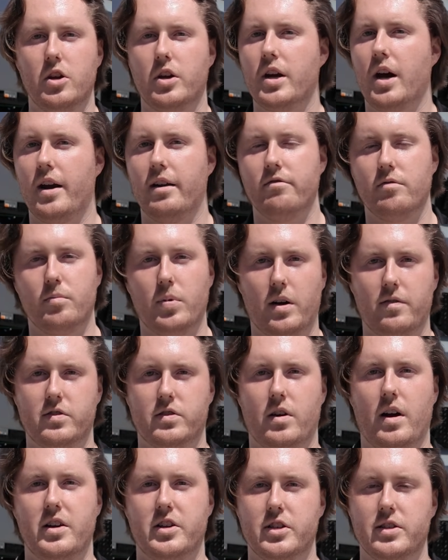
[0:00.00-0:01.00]
You can't even buff
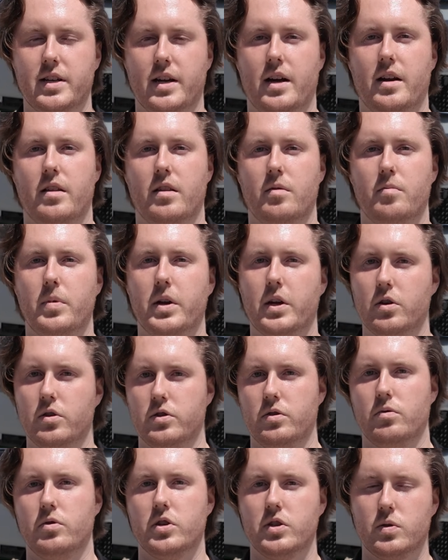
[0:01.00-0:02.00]
scratches out of them
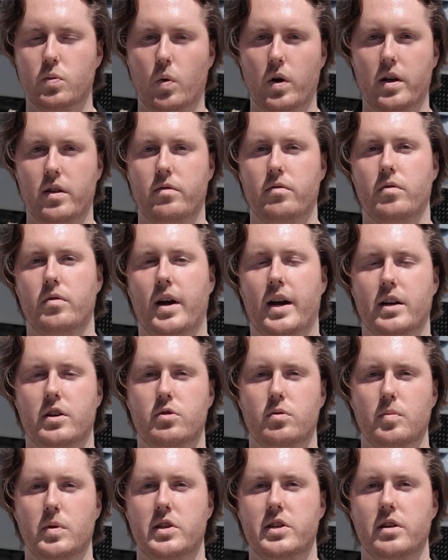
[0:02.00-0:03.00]
because you'll just wear through the
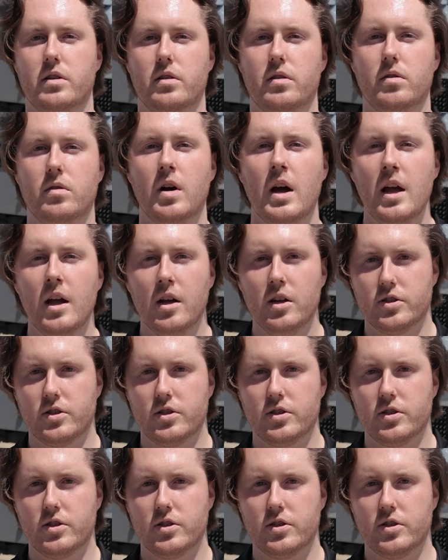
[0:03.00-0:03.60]
actual material.